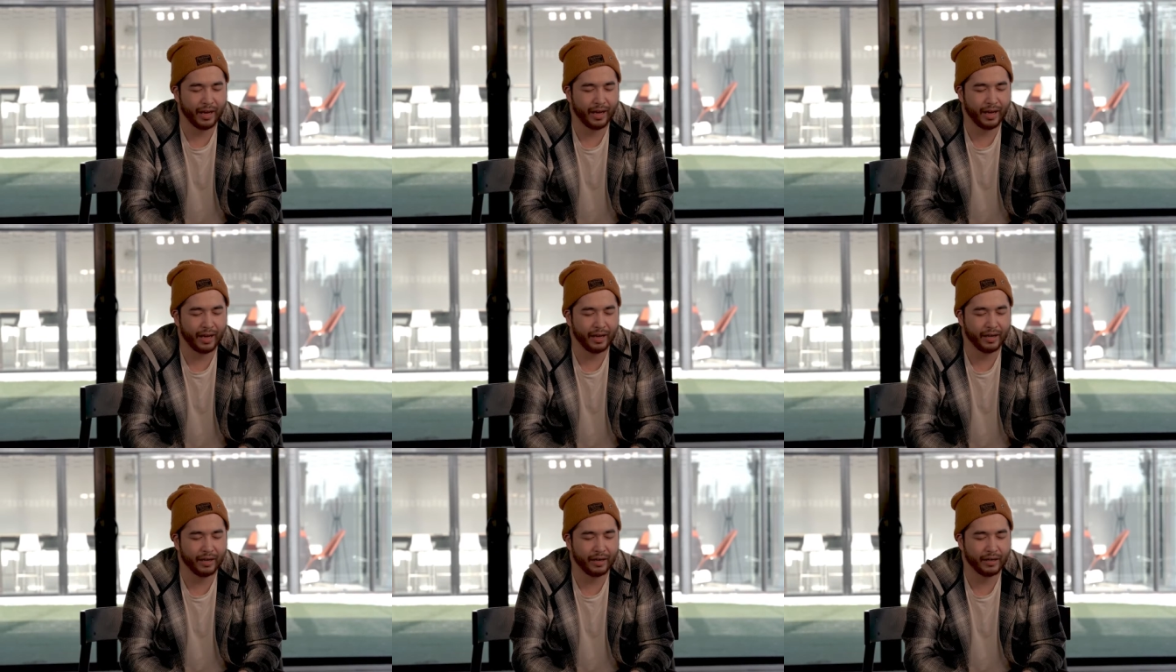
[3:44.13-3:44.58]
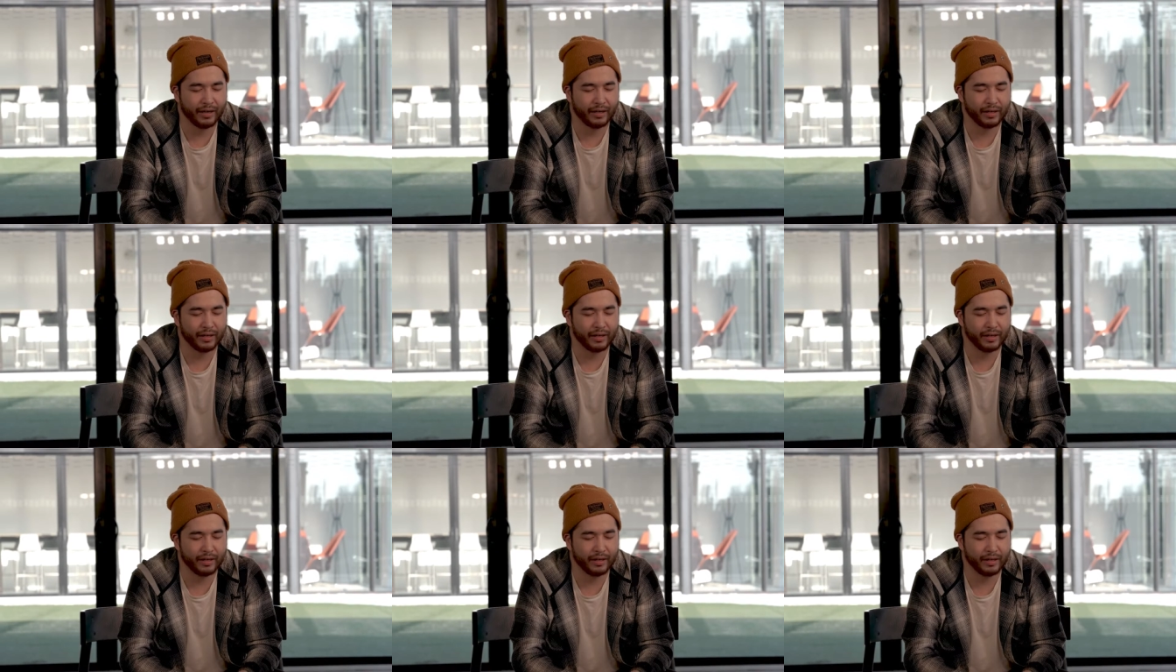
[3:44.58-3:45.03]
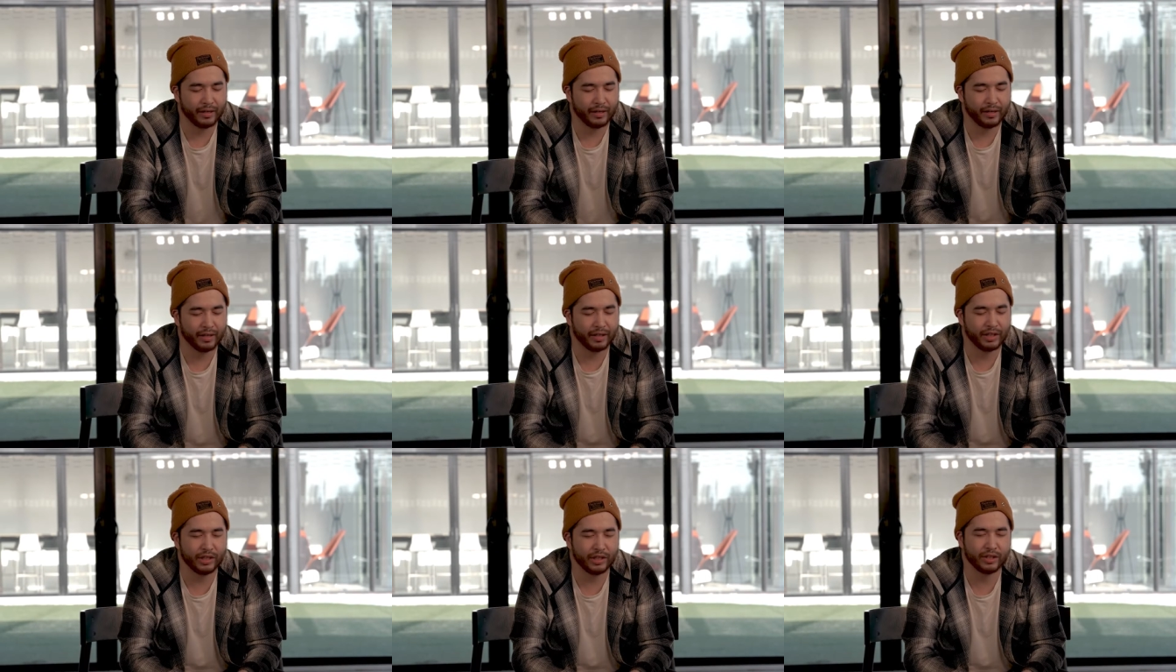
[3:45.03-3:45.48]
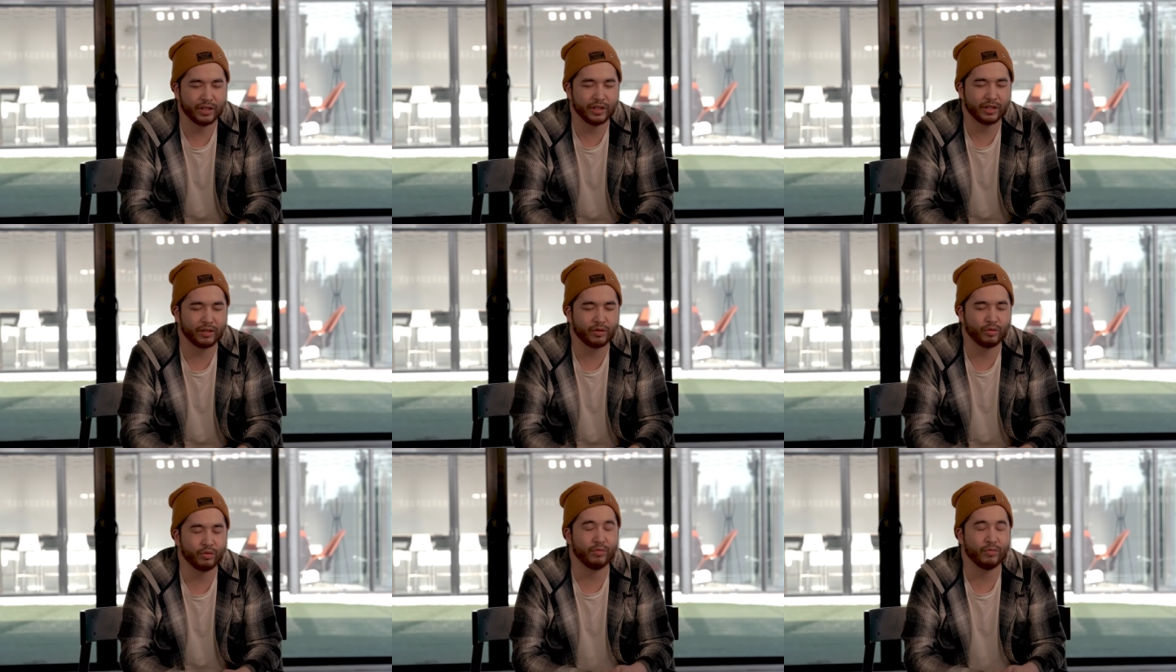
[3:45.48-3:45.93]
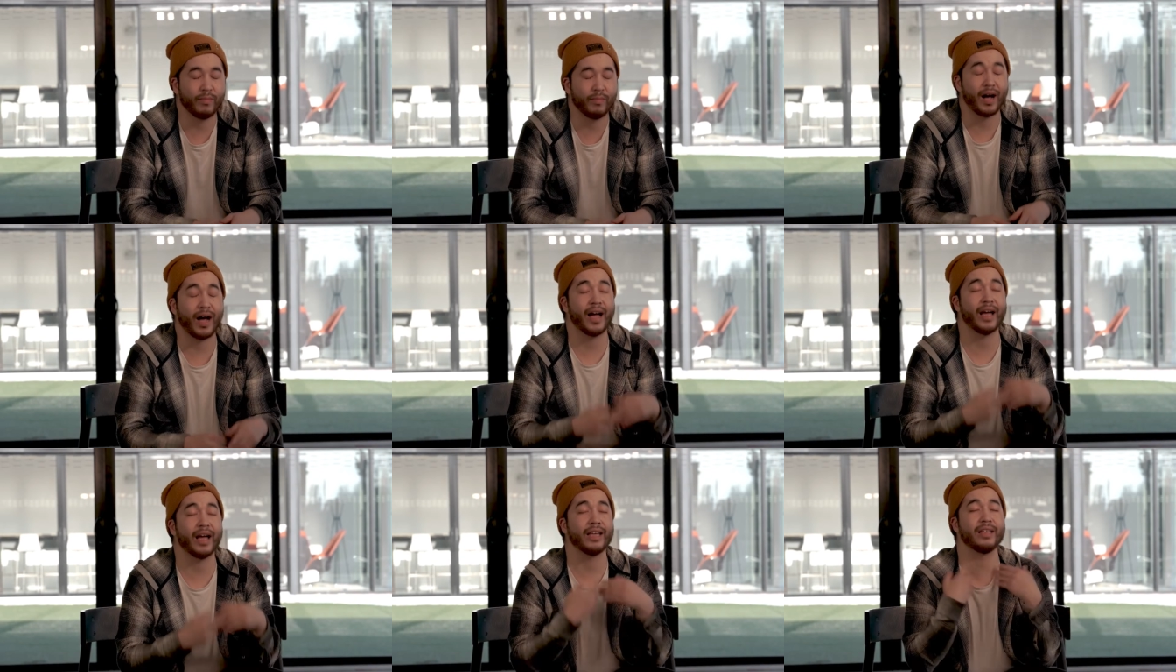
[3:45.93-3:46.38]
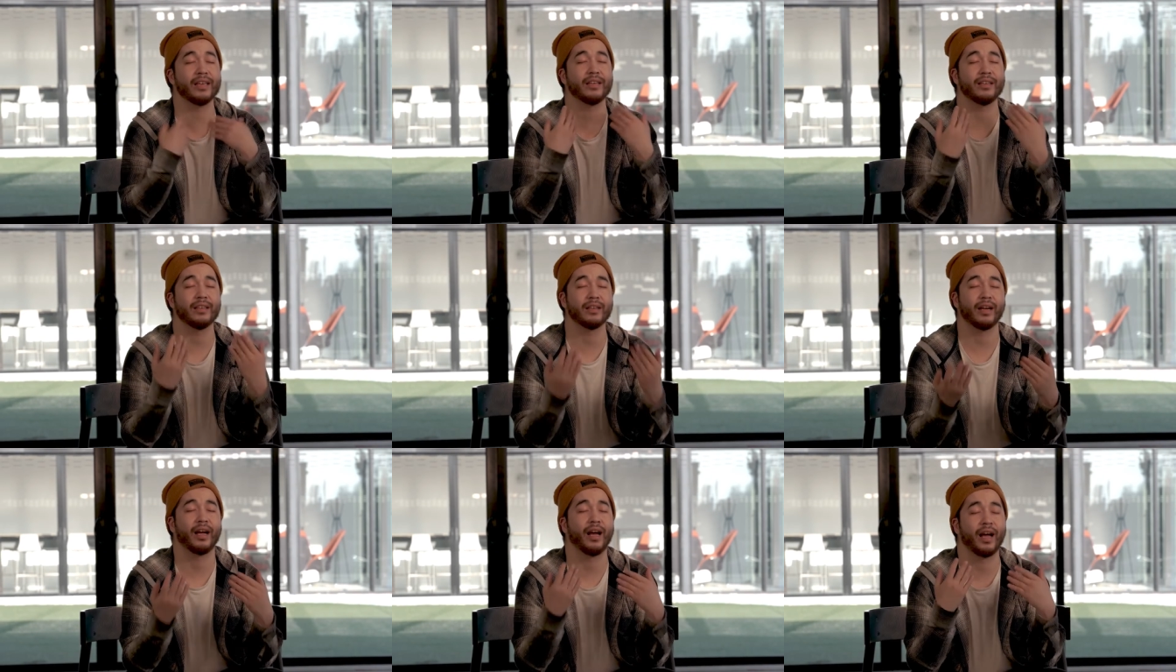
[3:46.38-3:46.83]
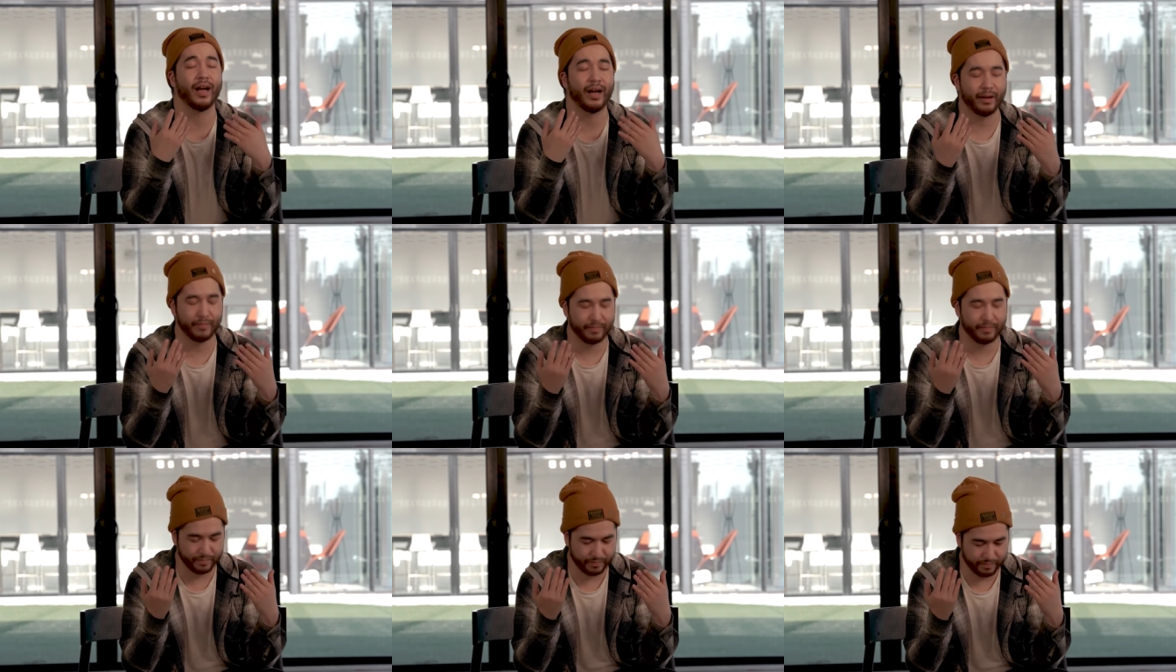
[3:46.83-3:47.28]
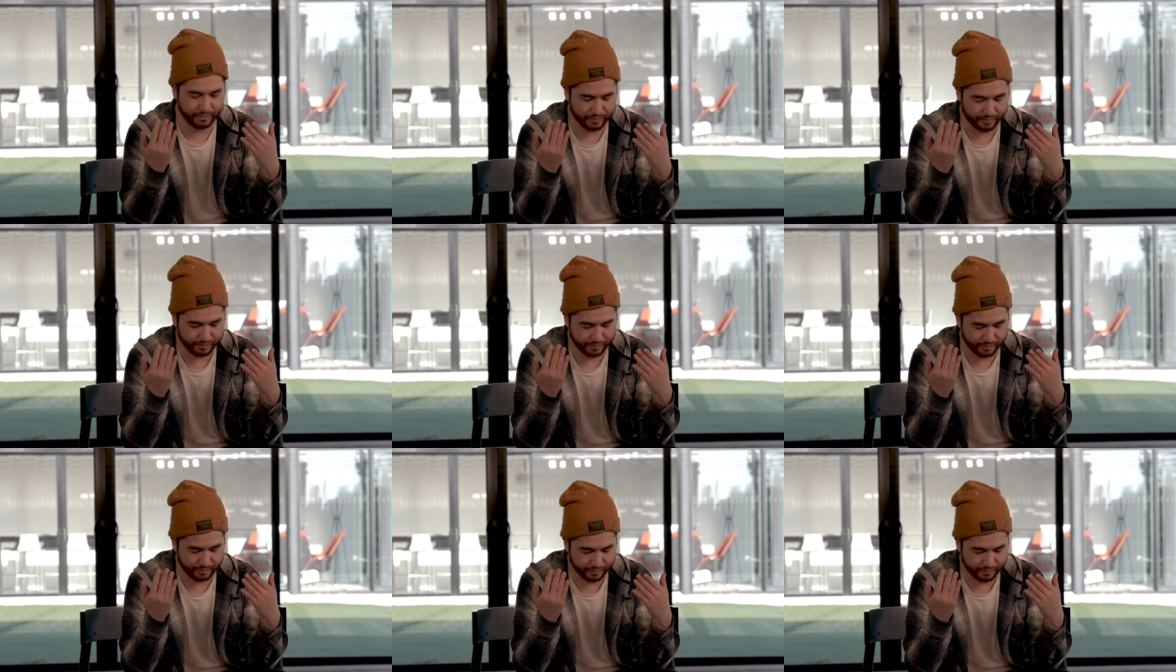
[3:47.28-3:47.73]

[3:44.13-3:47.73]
And this is just through my um,